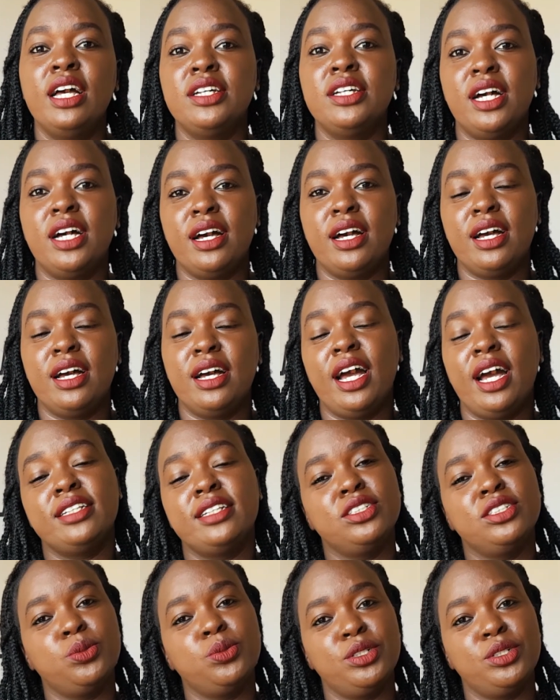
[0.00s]
I
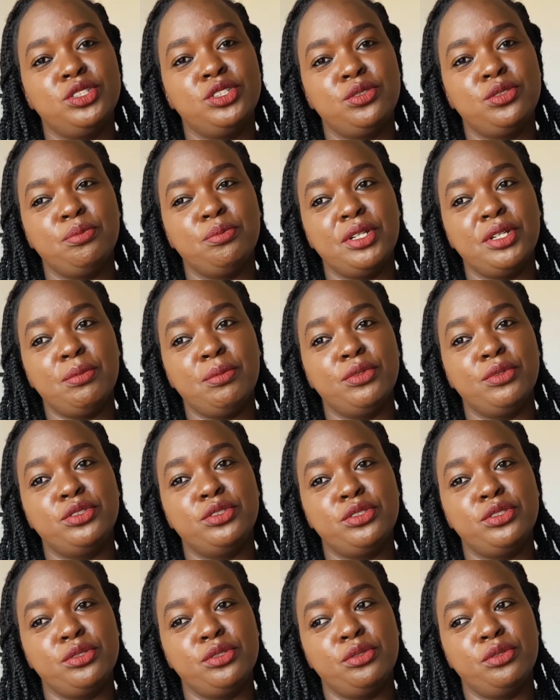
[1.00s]
just want to be able
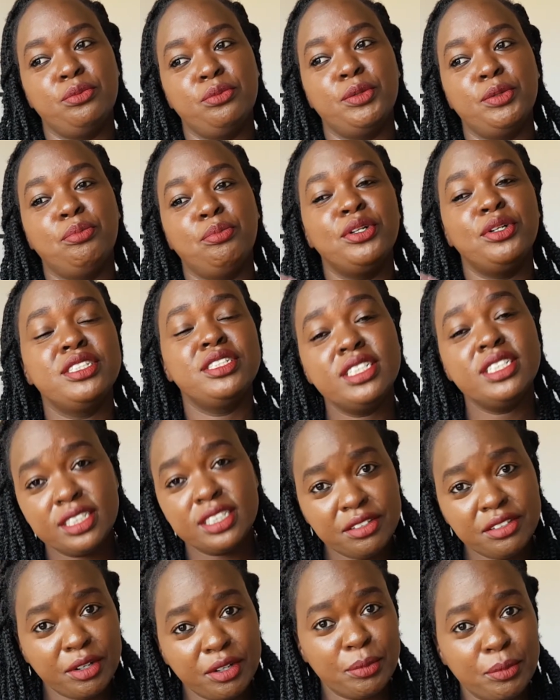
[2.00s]
to be
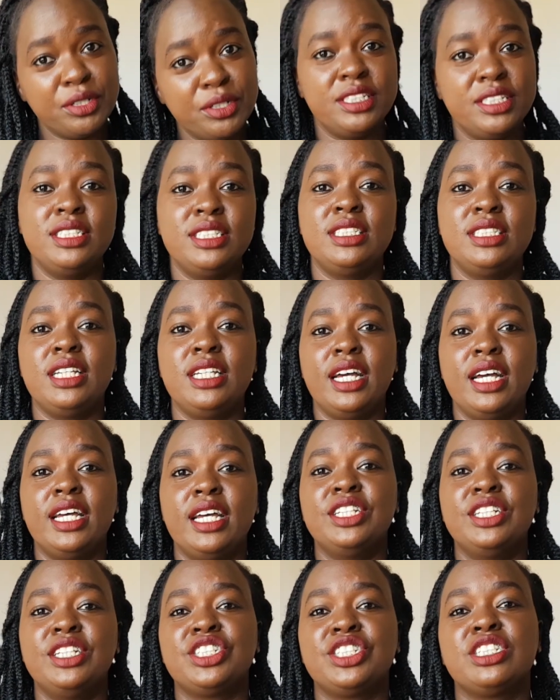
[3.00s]
positive about this year
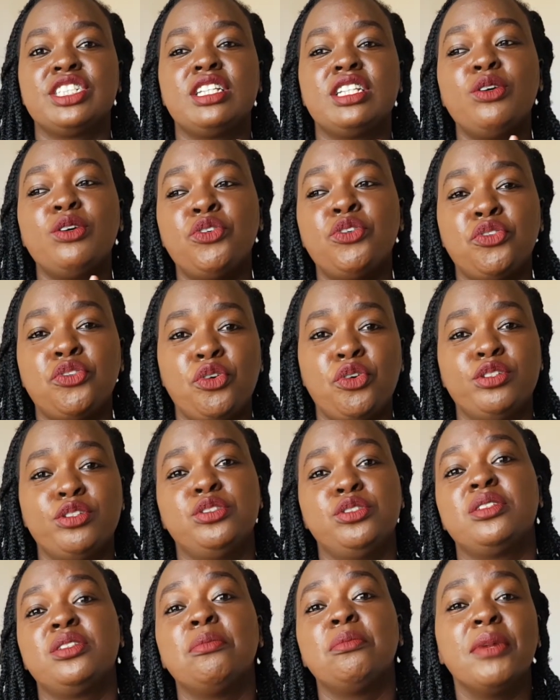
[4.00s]
and just look forward to
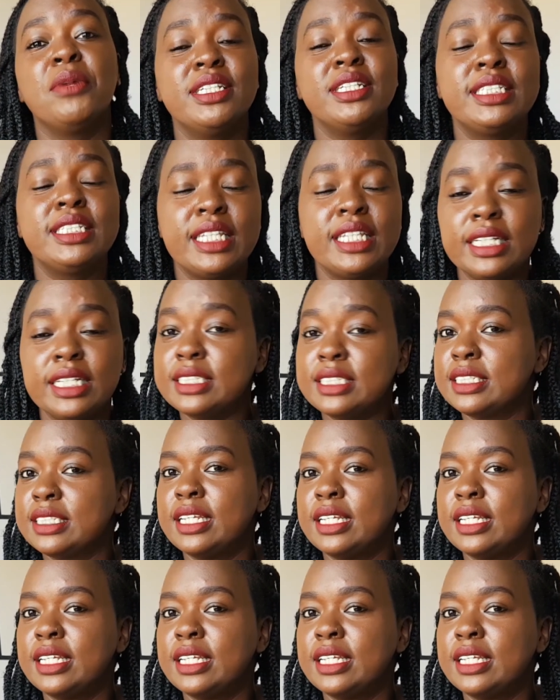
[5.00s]
the best things that